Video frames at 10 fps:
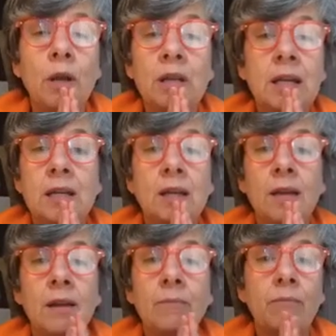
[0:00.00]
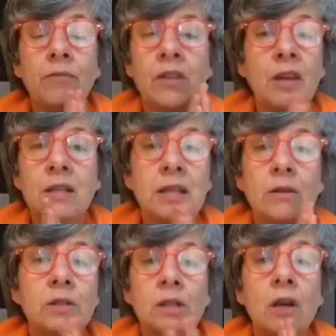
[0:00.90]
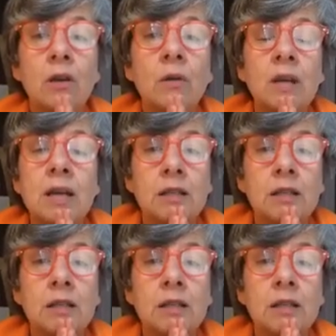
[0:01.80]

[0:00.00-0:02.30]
We only need another 30 or so